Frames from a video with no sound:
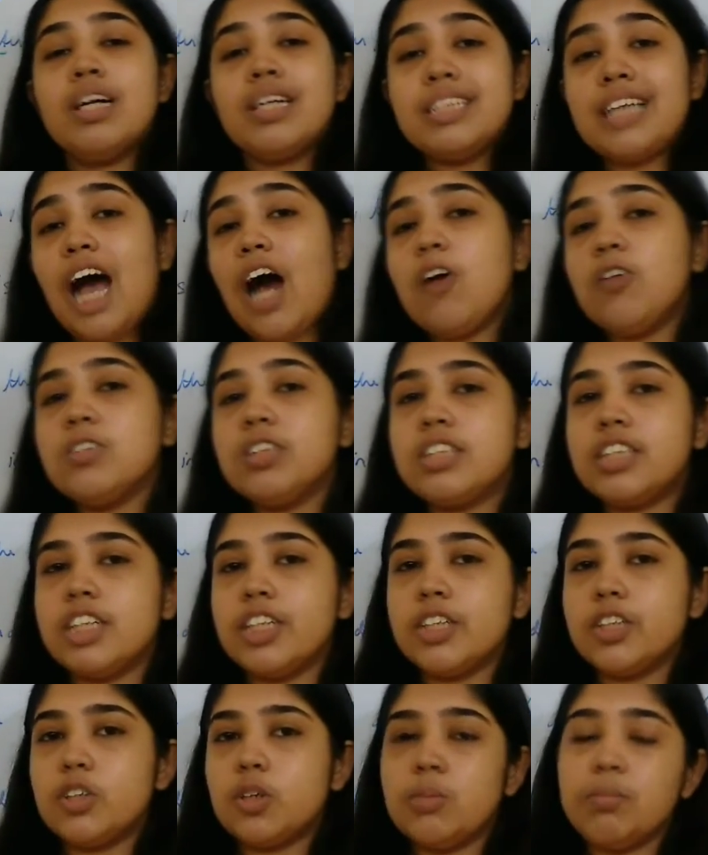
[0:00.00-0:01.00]
Down
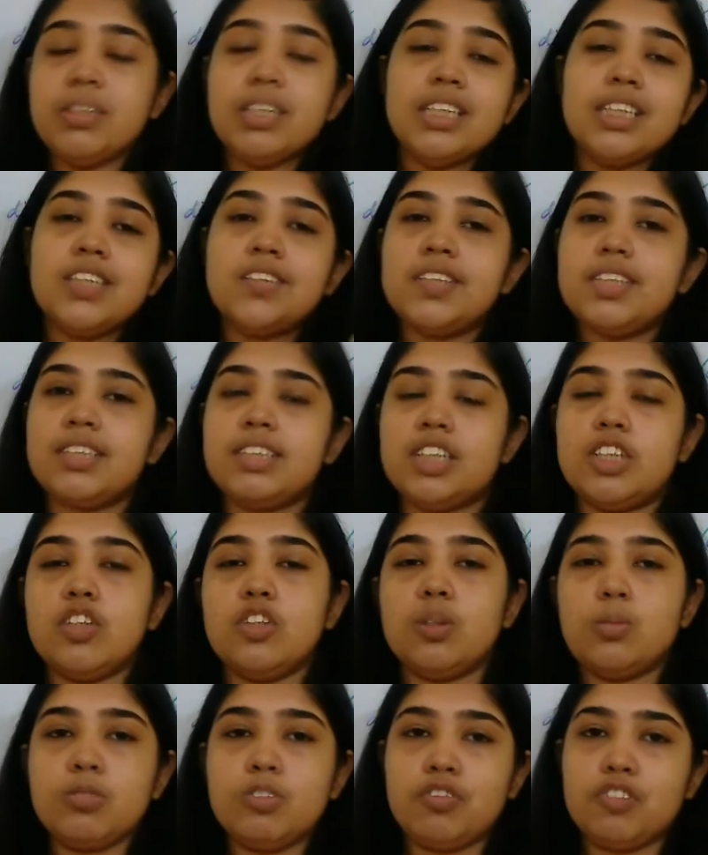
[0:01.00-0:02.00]
syndrome, these three
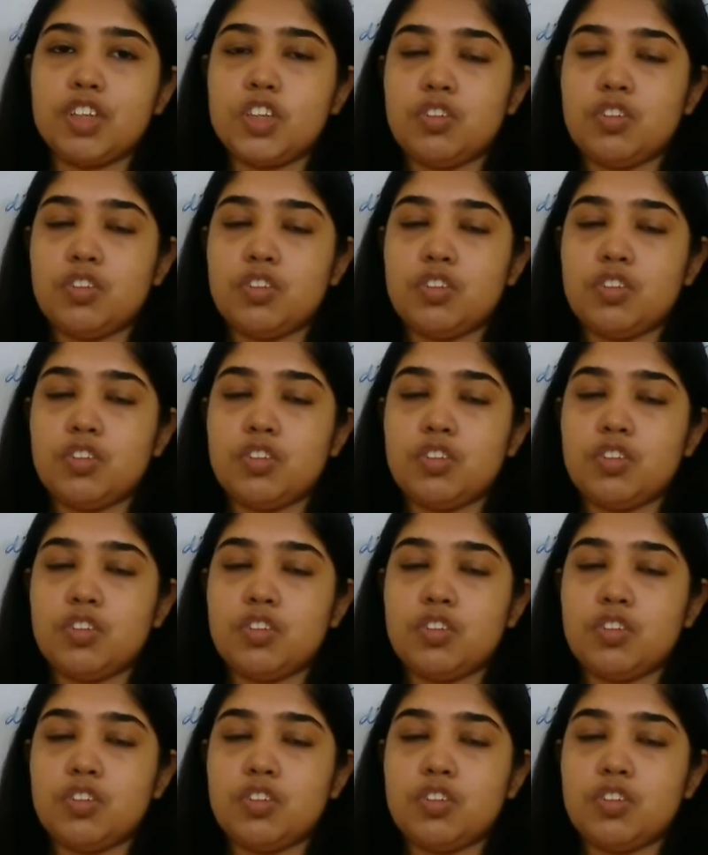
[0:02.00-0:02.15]
syndromes which